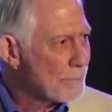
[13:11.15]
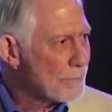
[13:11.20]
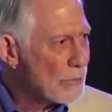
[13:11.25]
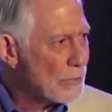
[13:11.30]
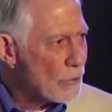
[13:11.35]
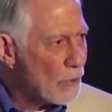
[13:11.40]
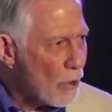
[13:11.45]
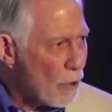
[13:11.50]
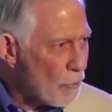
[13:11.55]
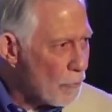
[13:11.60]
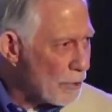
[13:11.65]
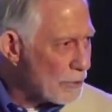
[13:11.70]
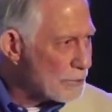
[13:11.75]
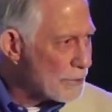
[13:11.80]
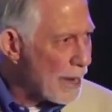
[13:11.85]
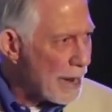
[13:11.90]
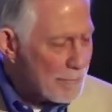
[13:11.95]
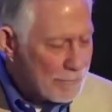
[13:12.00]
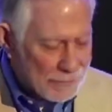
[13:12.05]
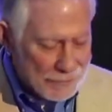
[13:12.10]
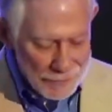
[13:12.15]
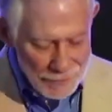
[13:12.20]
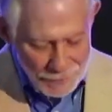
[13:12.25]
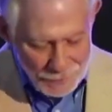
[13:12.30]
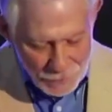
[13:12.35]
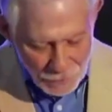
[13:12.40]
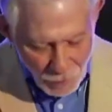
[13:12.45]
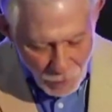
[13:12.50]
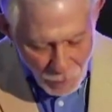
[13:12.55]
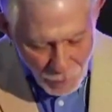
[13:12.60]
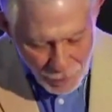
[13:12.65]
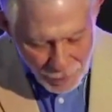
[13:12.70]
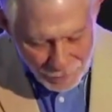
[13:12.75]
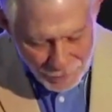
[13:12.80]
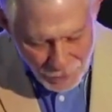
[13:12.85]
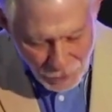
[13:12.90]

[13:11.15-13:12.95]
You always have to throw one of